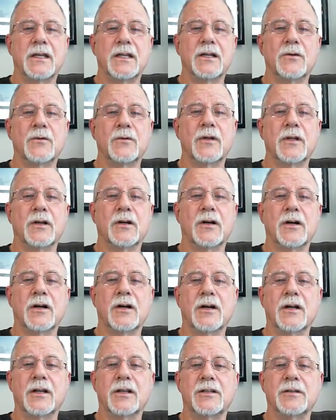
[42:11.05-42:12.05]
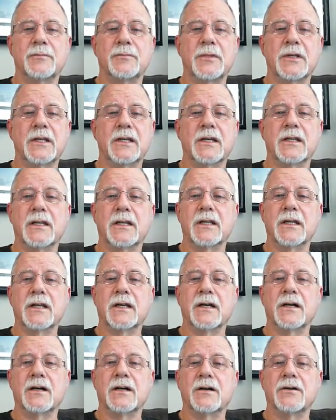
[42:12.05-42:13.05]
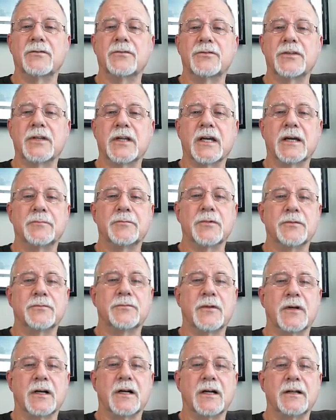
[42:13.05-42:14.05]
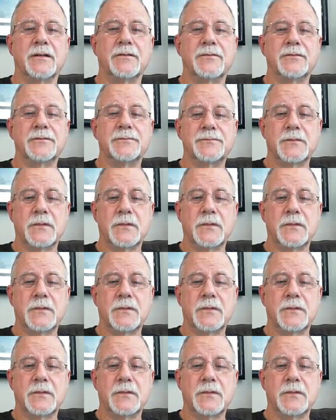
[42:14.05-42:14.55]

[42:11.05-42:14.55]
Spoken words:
and here we are at the beginning of chapter 5.